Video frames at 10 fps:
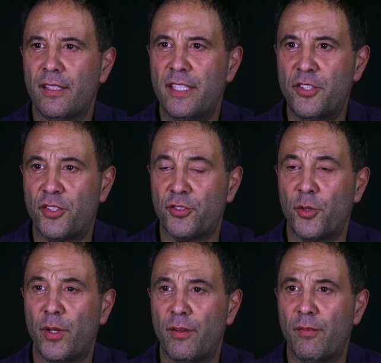teachers
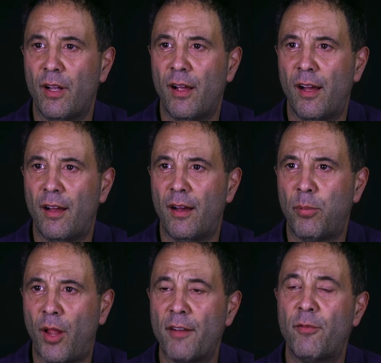who had
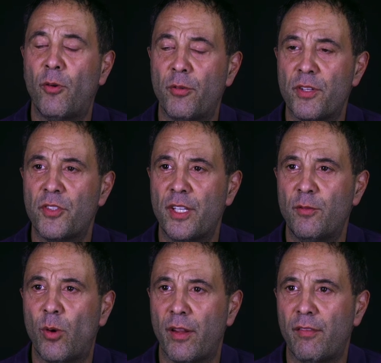applied for and
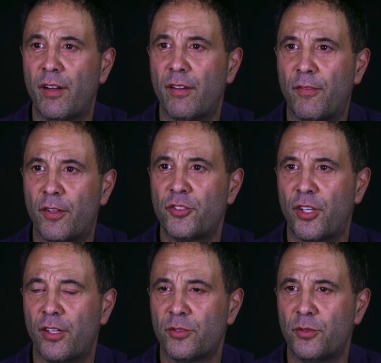received one of the very first
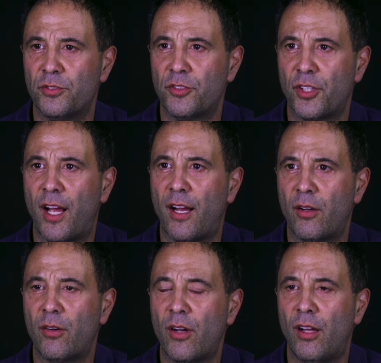charter schools in
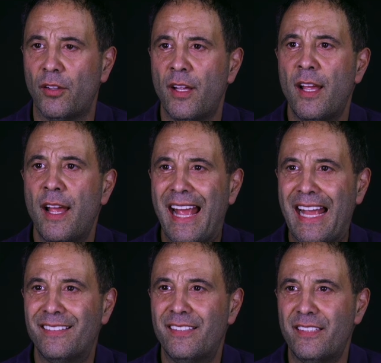Chicago called
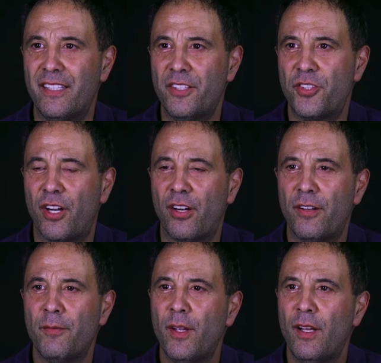ACT
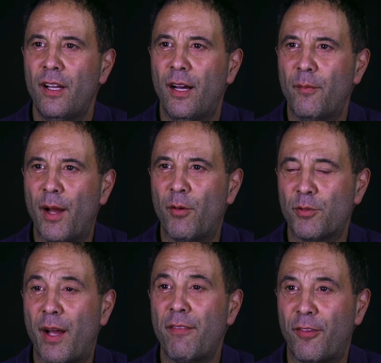Charter. That
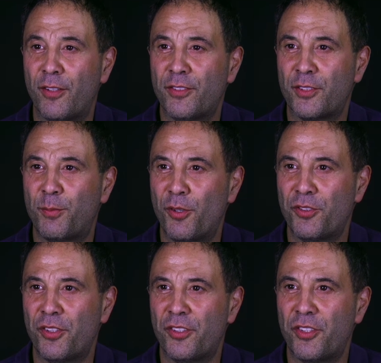was my first exposure to